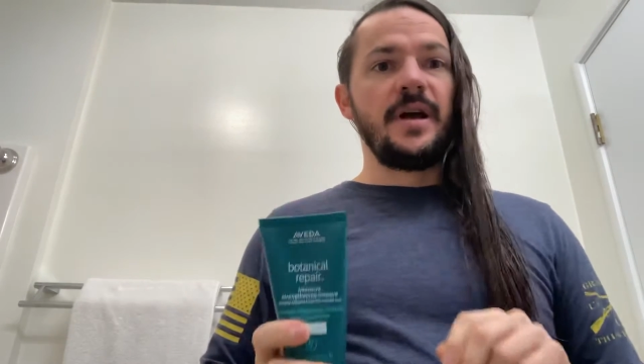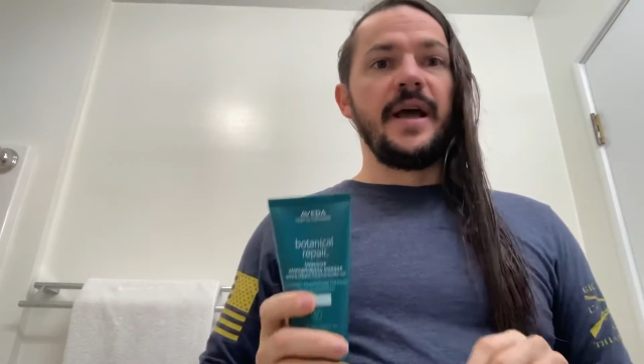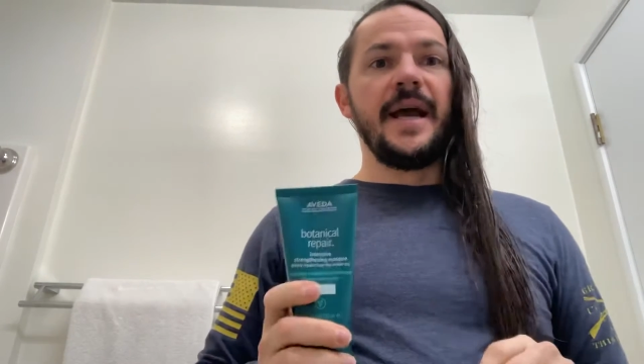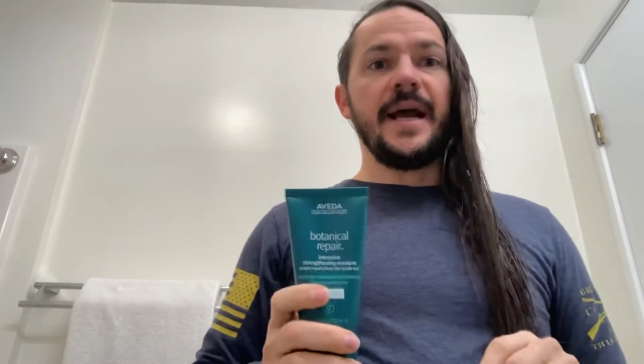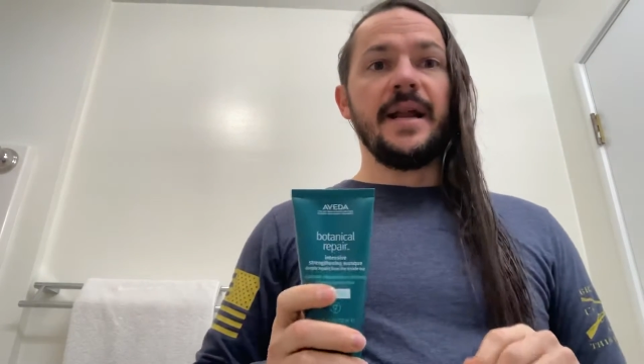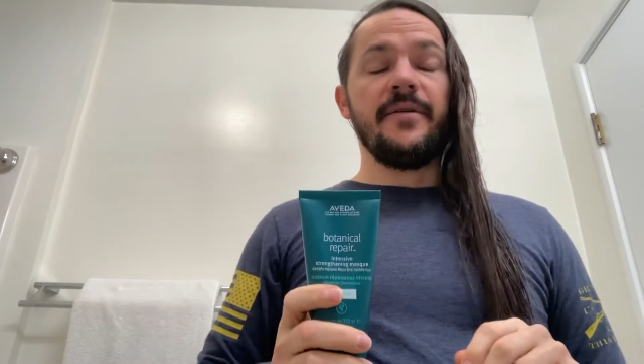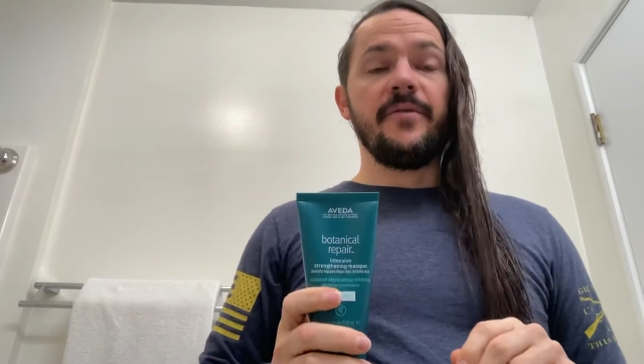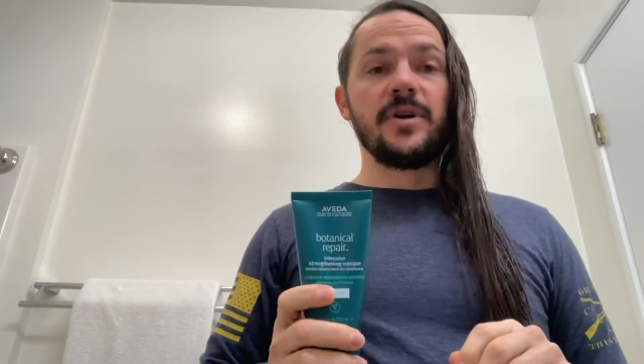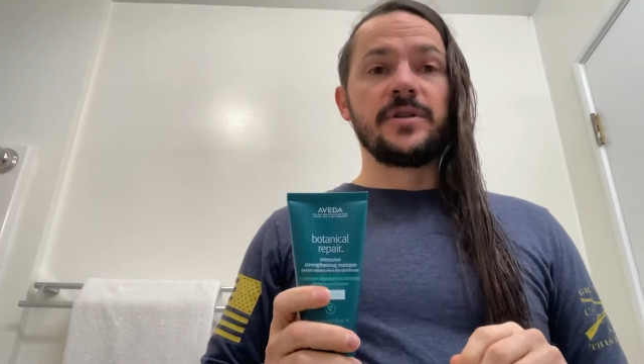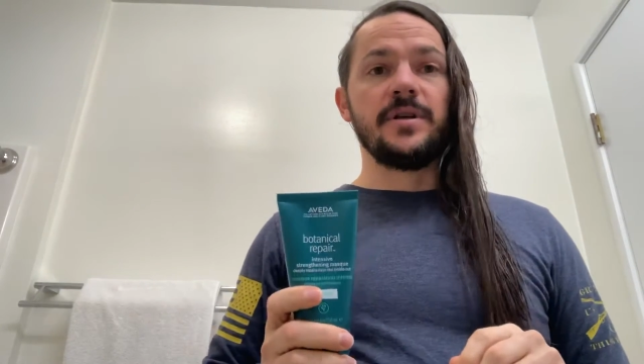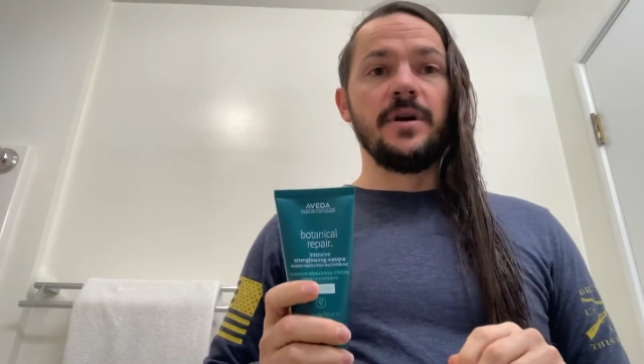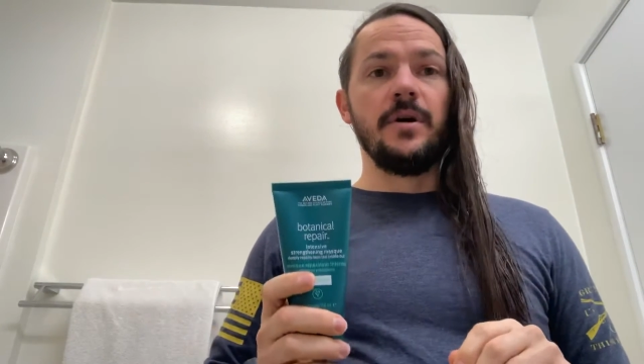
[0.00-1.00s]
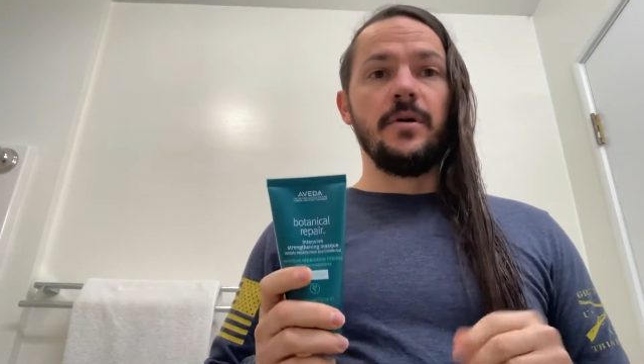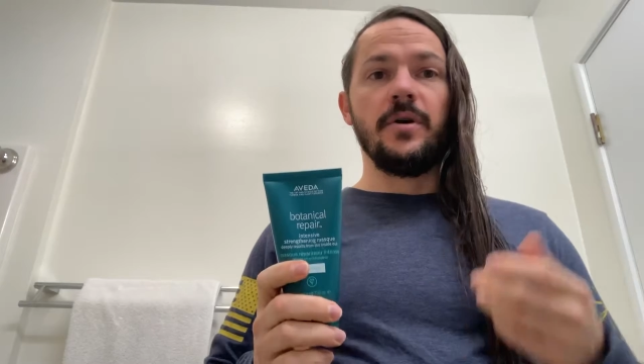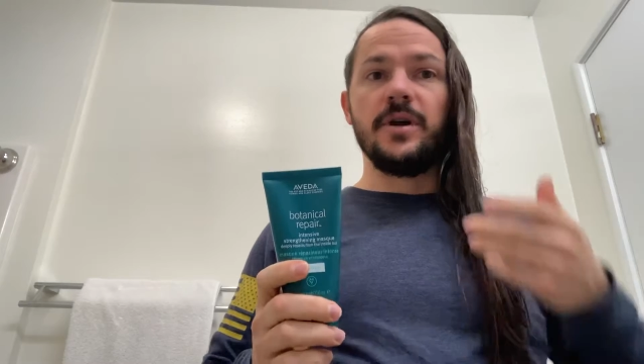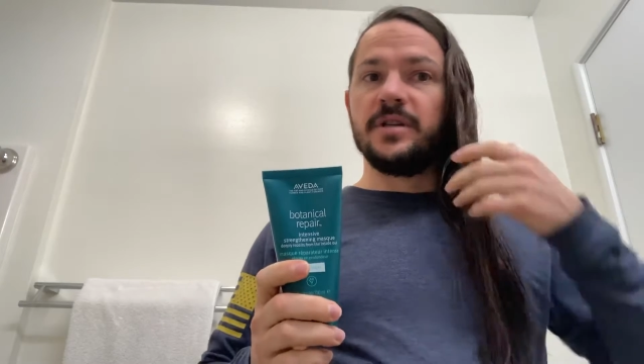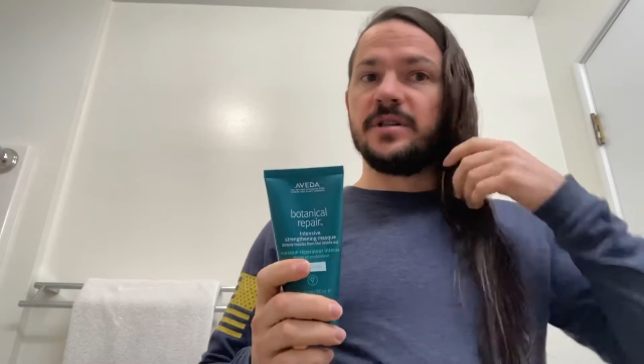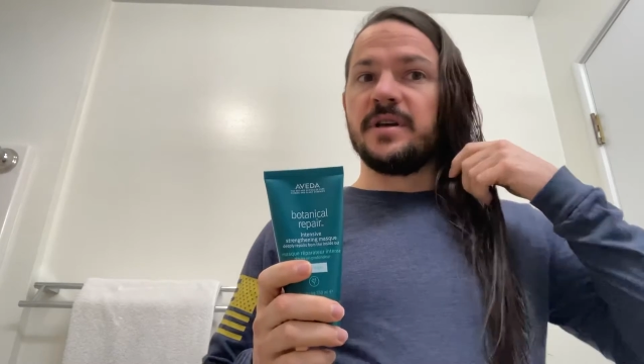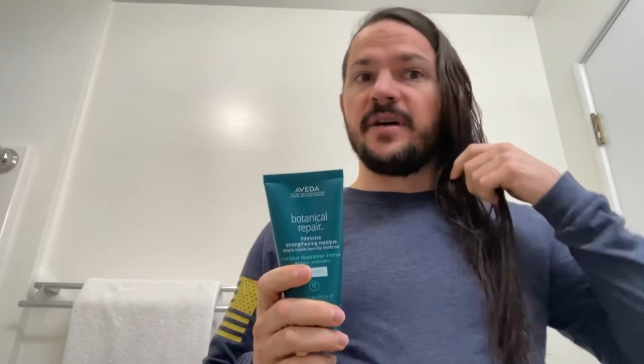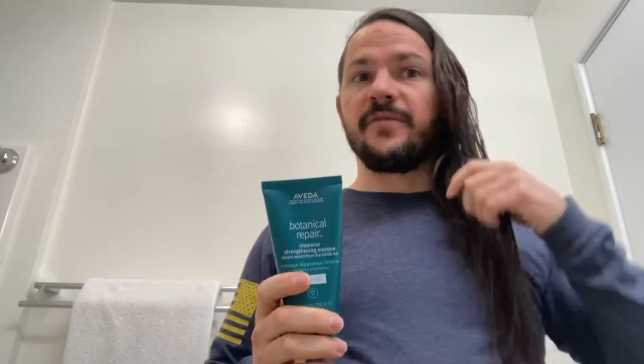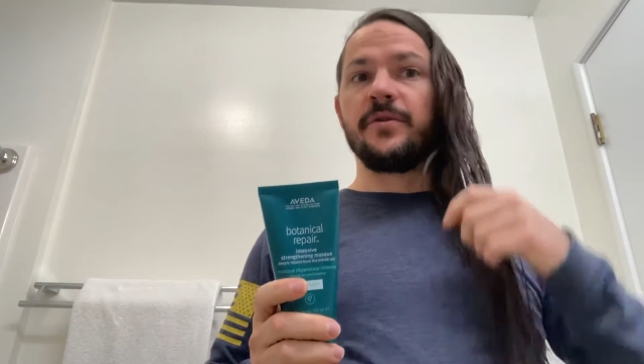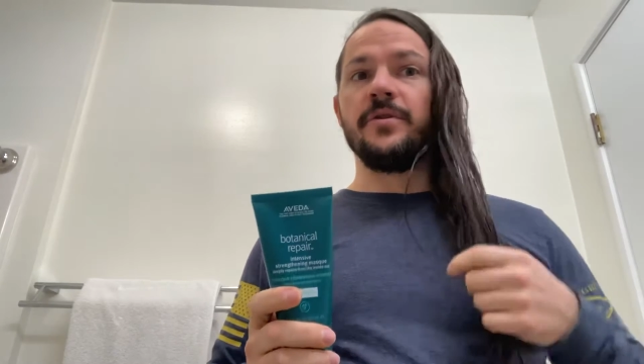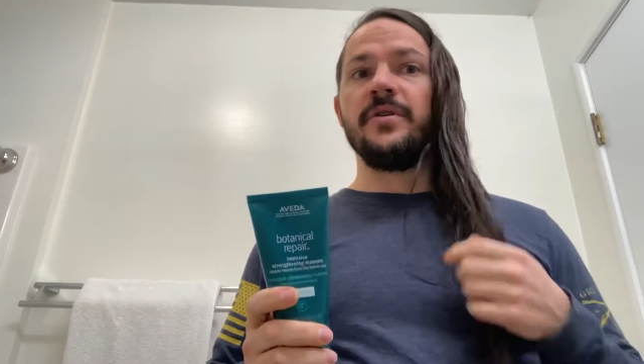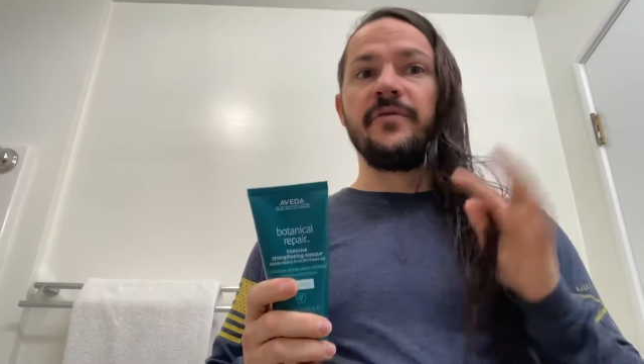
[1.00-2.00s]
And I've also
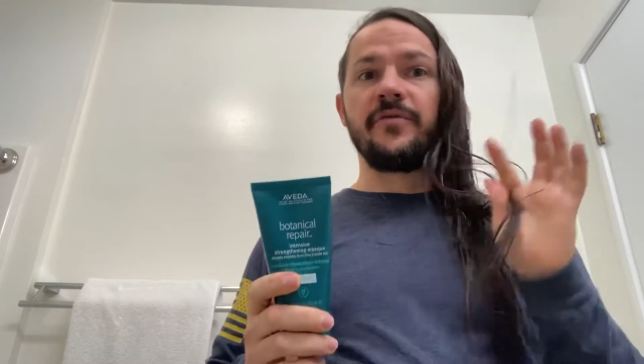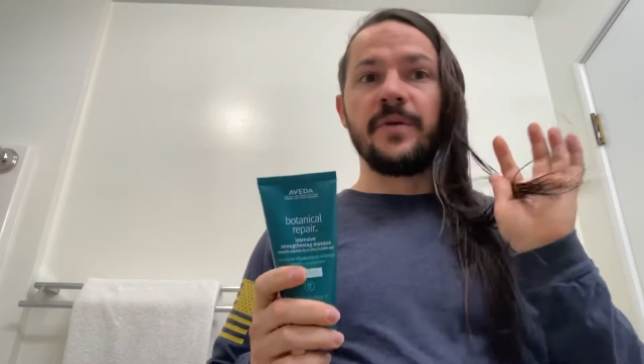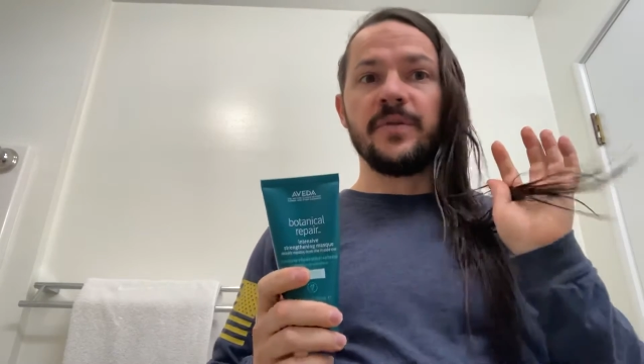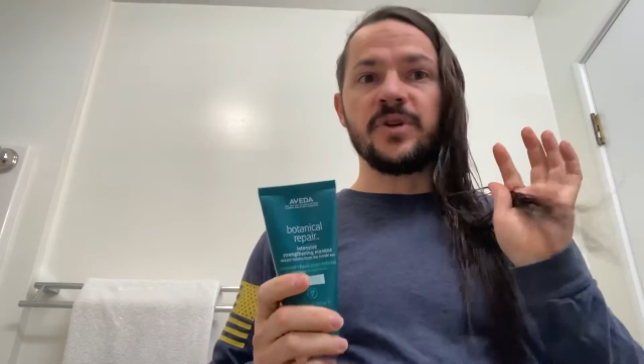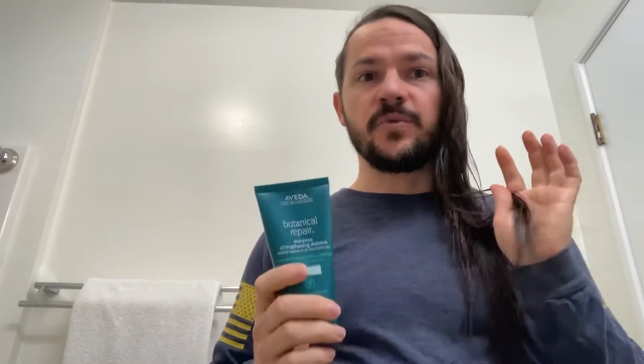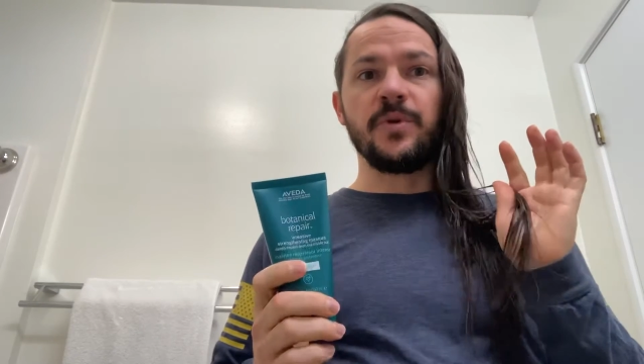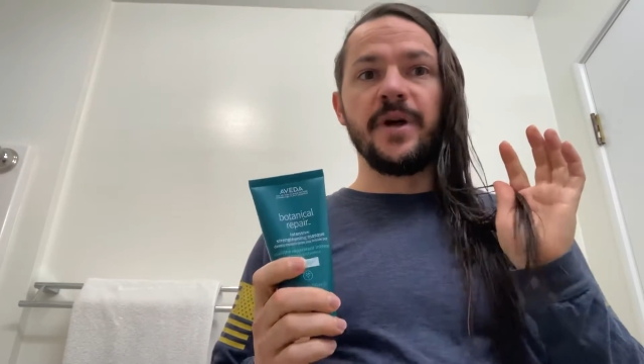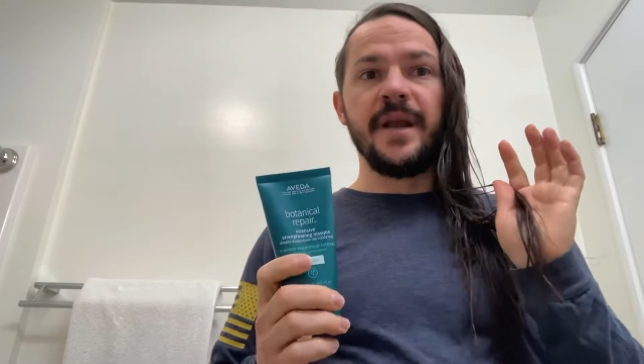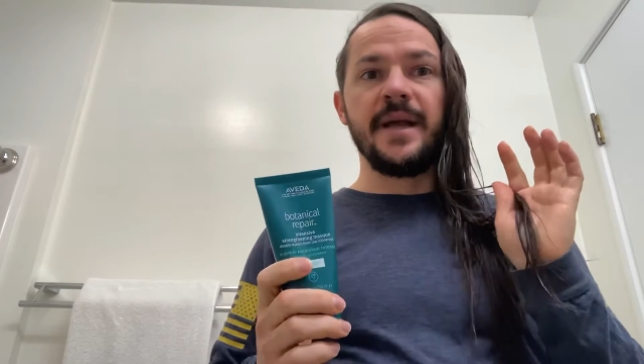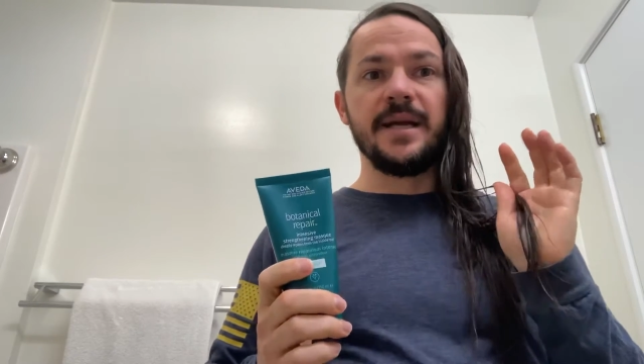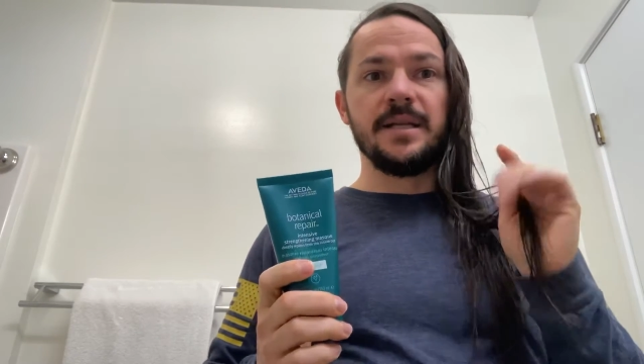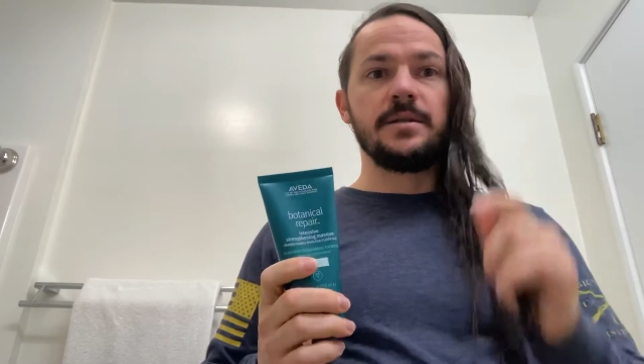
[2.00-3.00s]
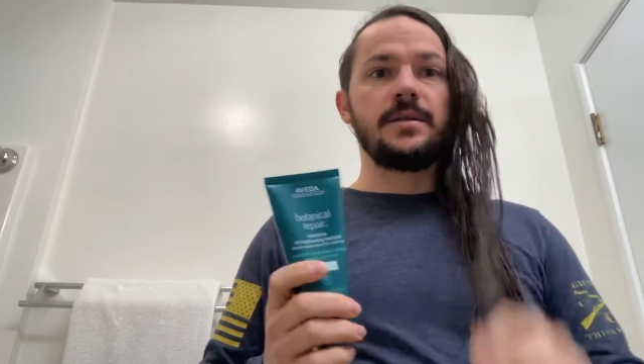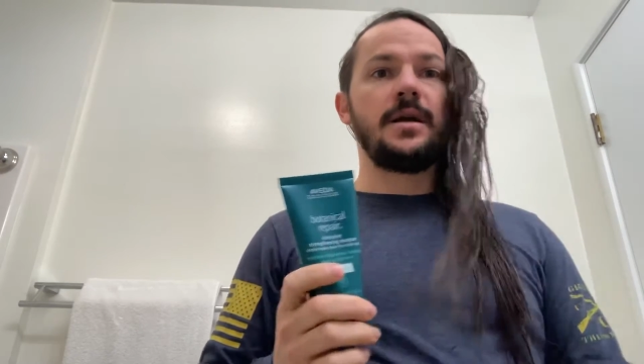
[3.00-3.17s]
suffered from the split ends.